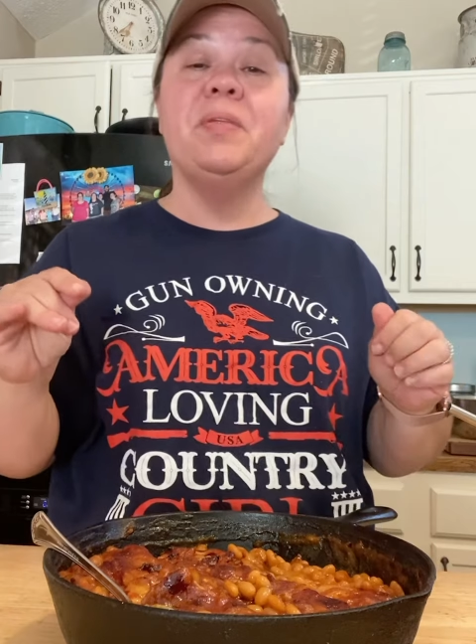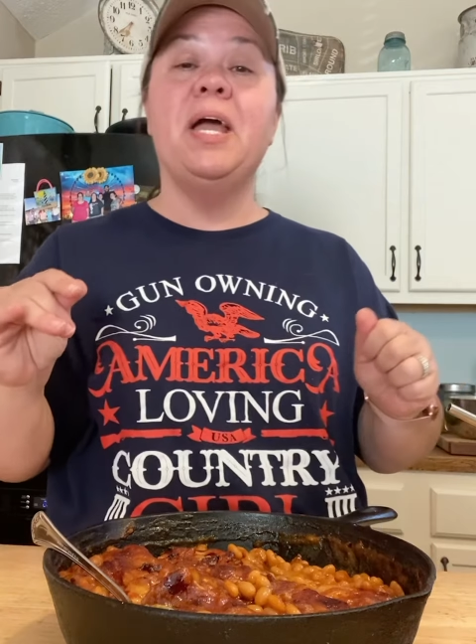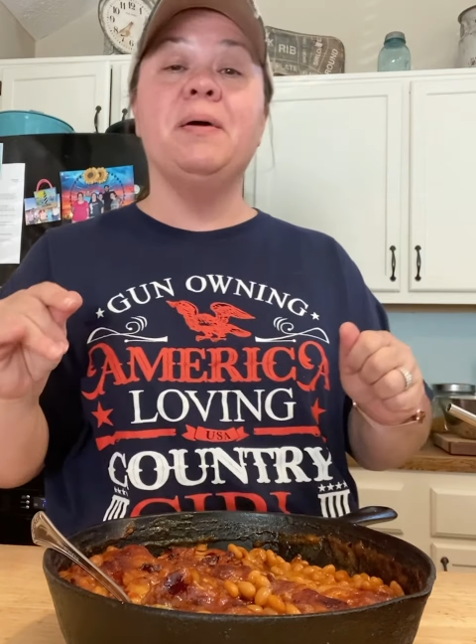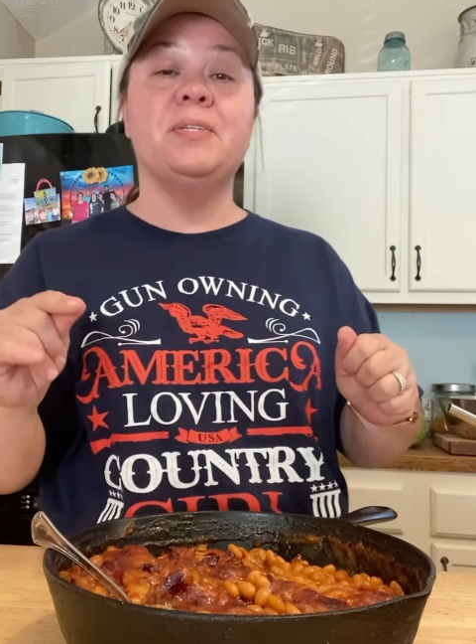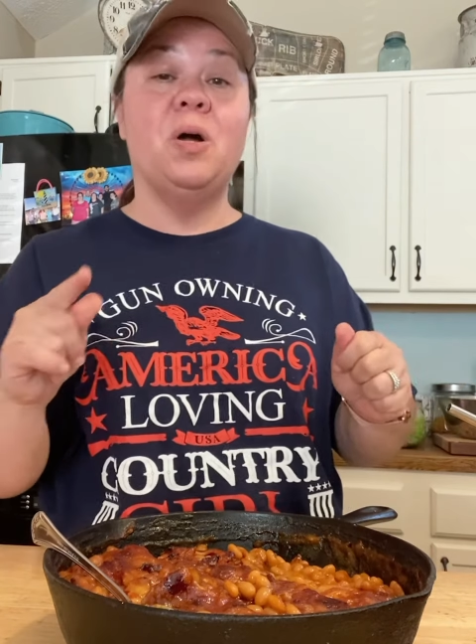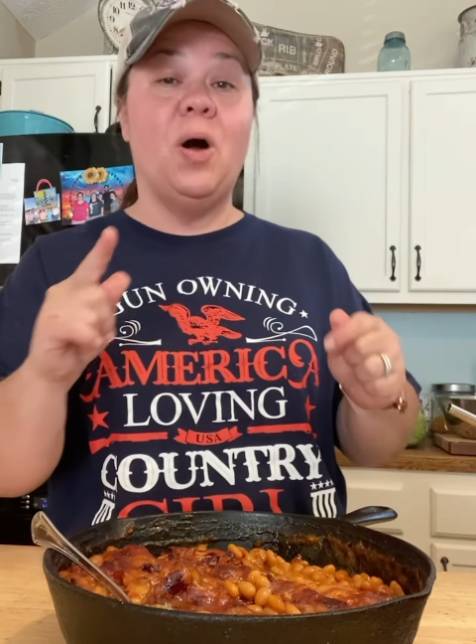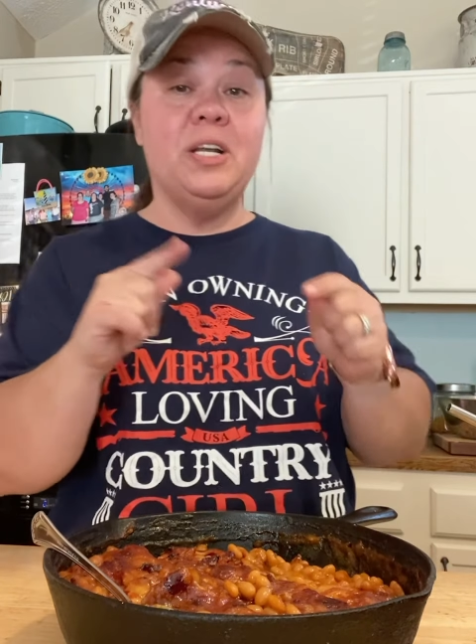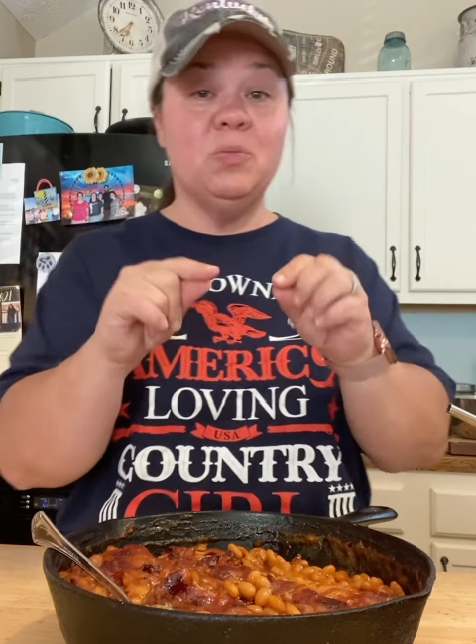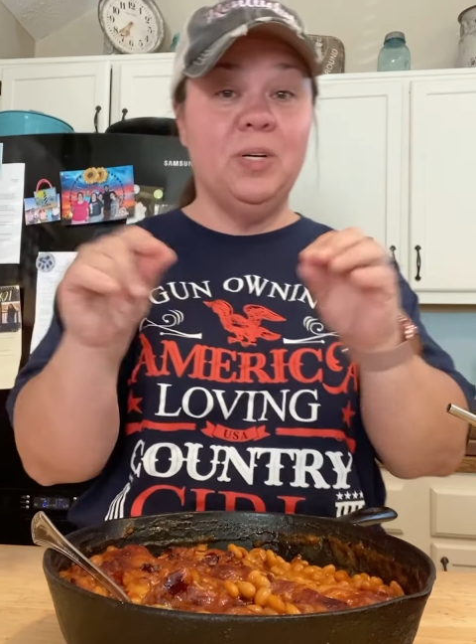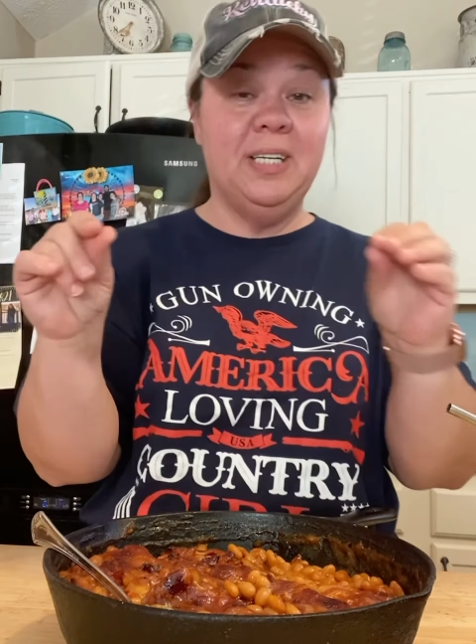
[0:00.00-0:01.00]
So I
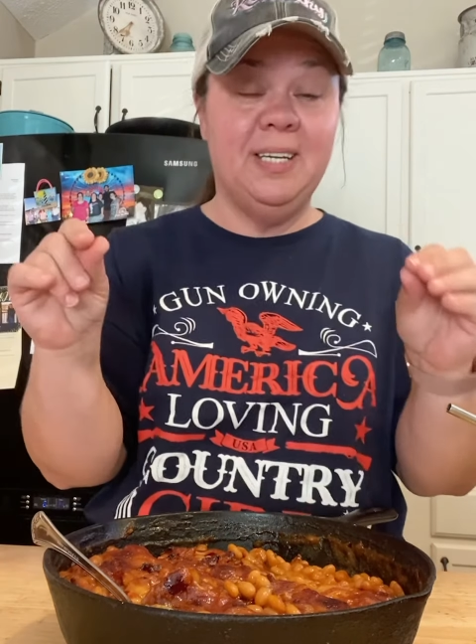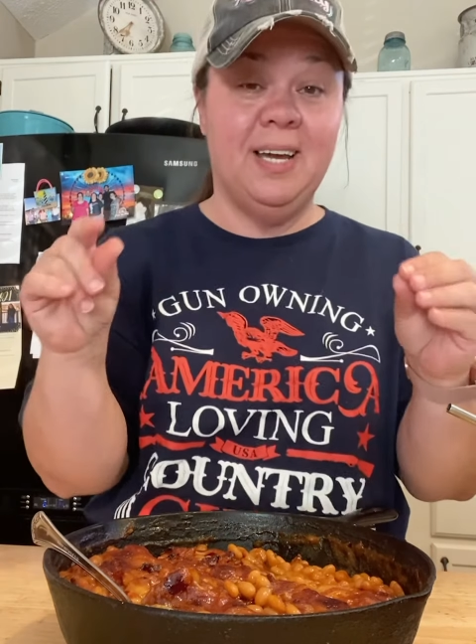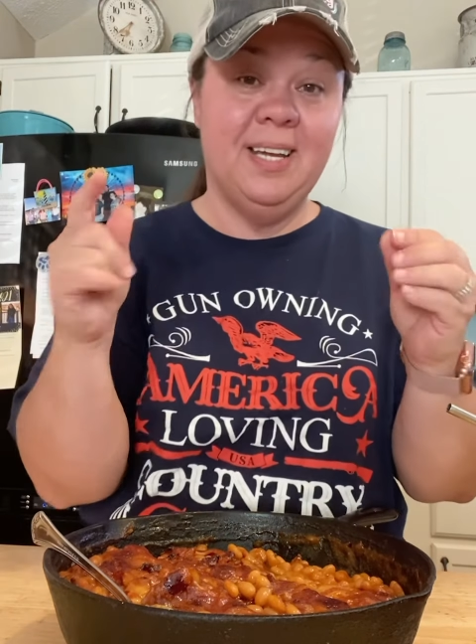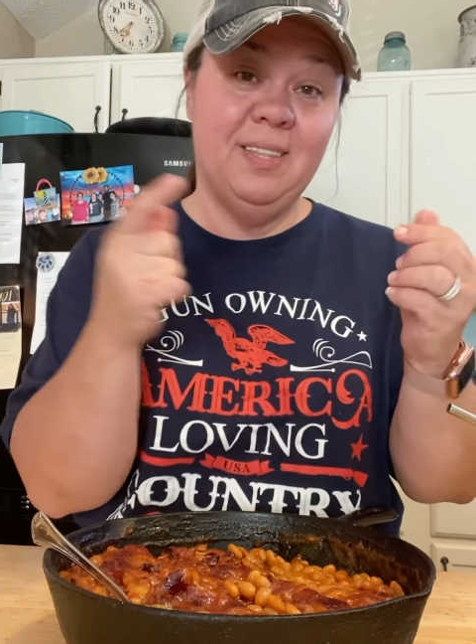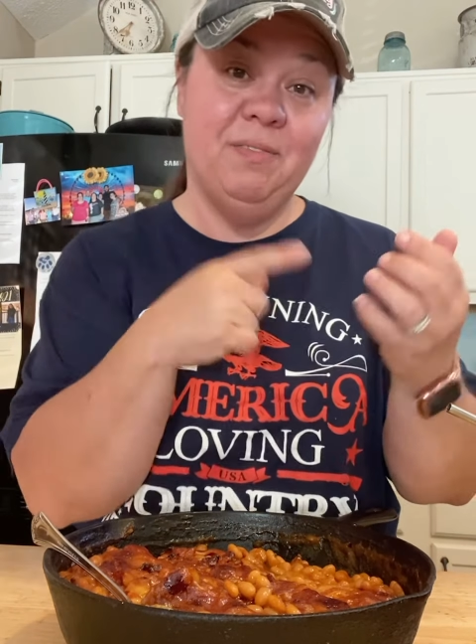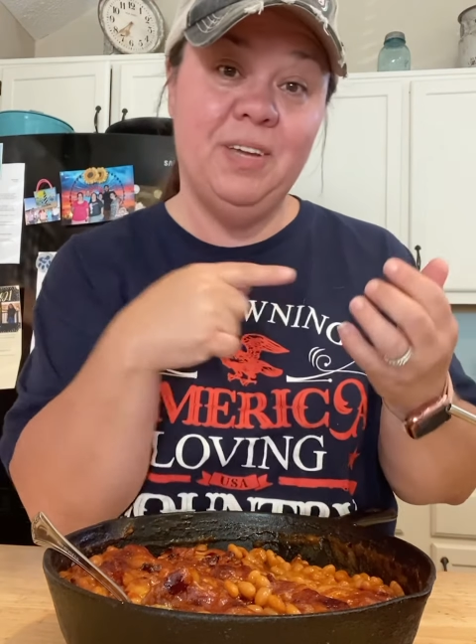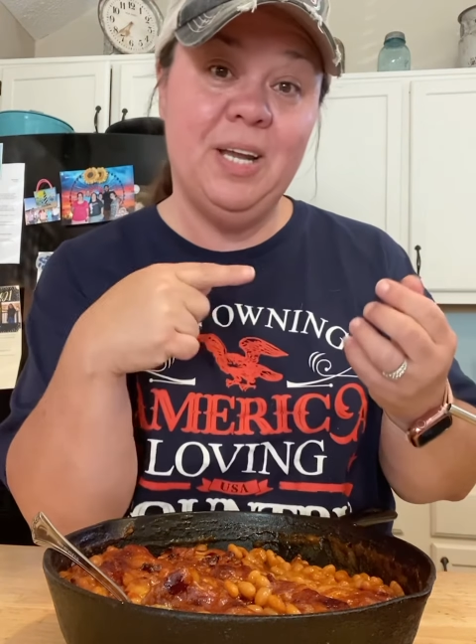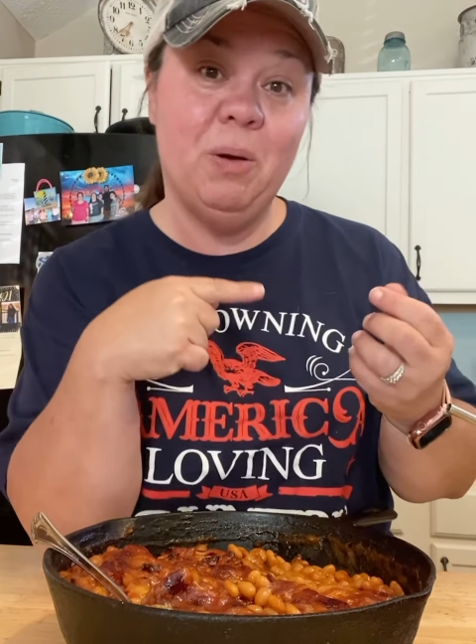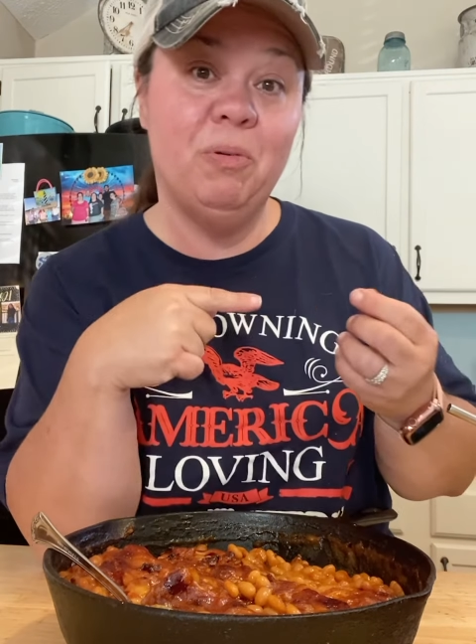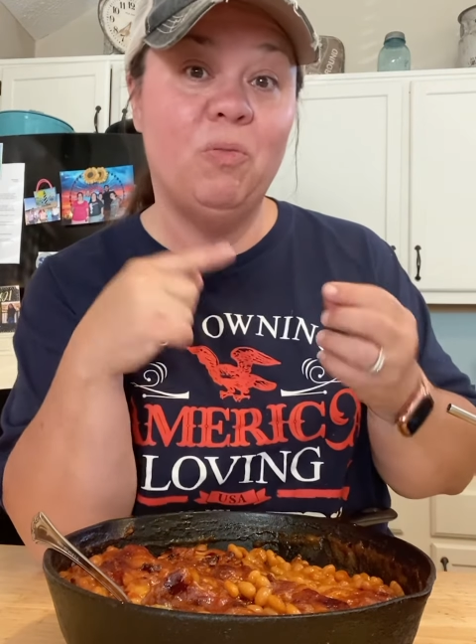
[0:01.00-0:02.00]
just wanted to tell you, the
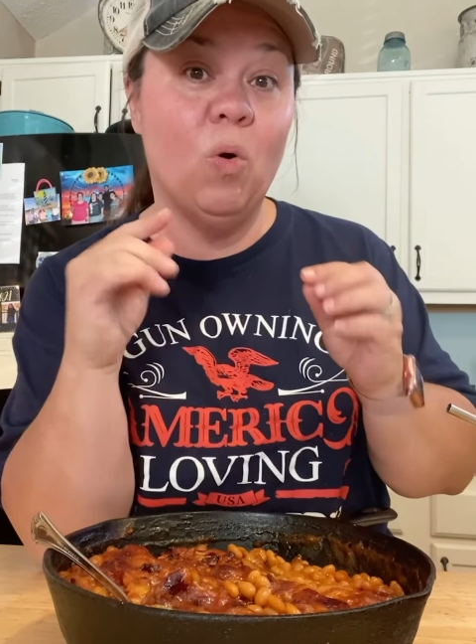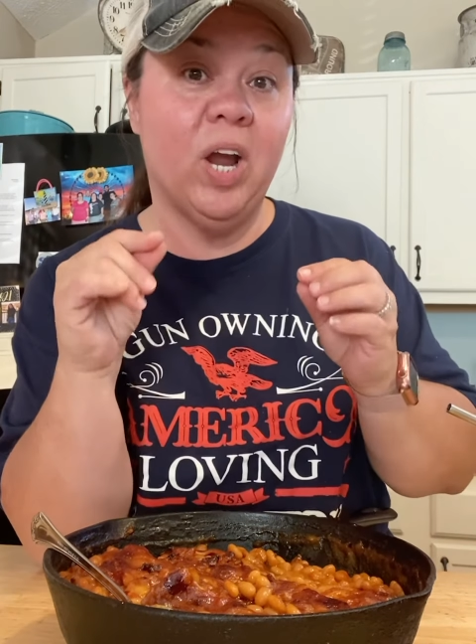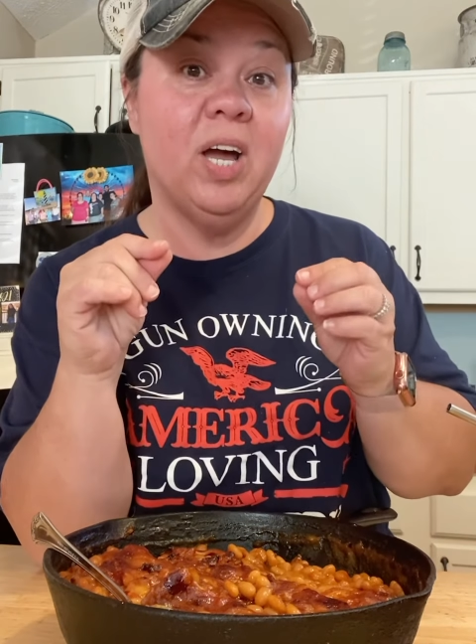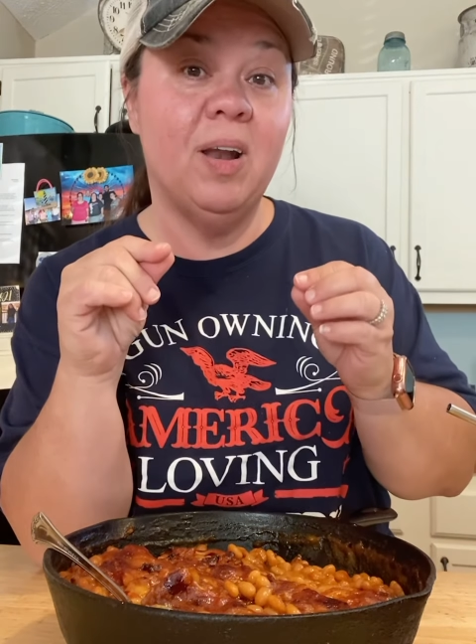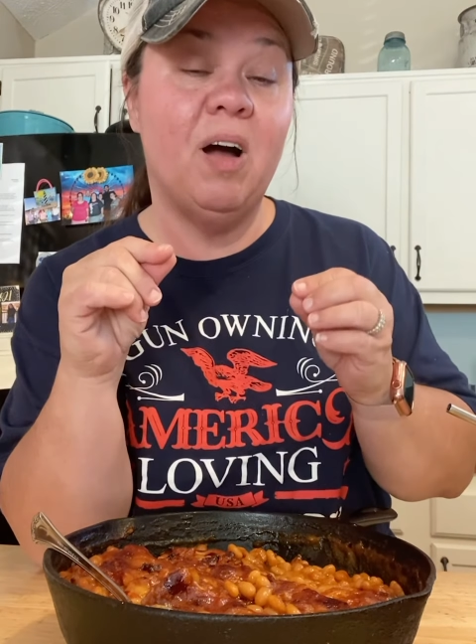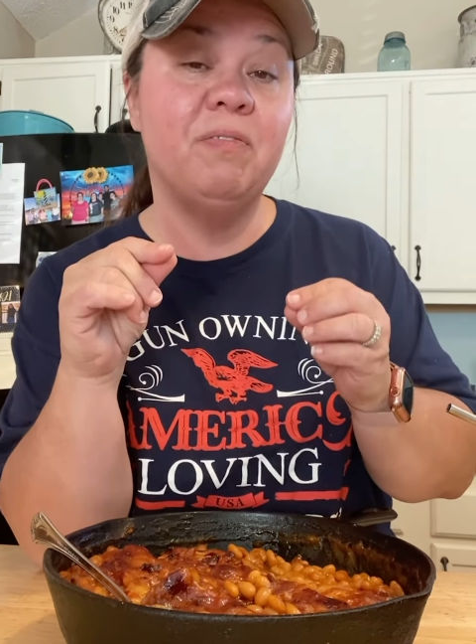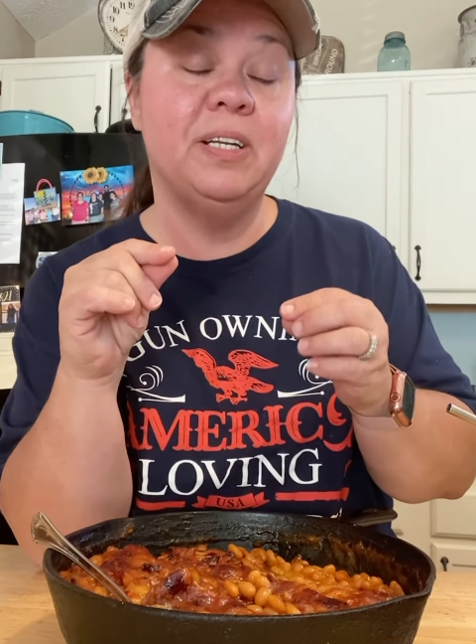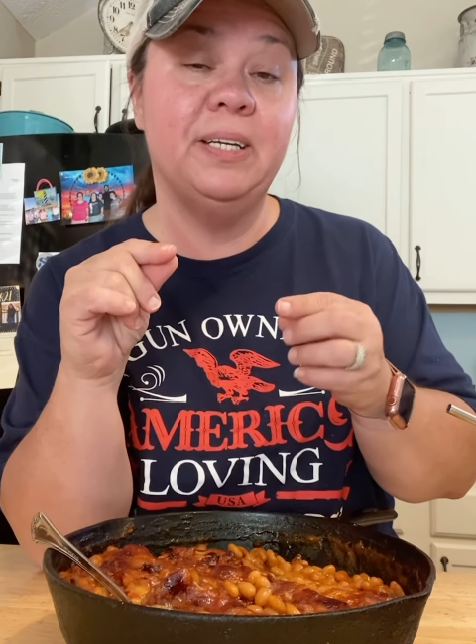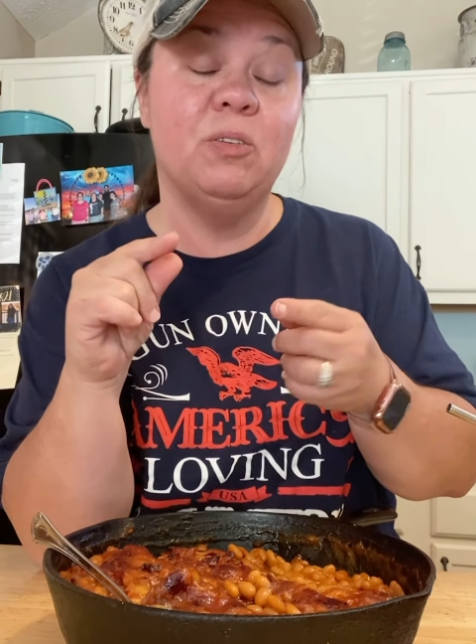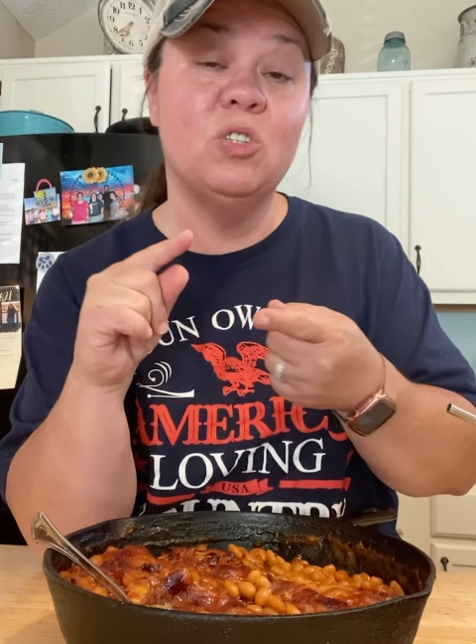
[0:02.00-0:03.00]
video before cut off a little.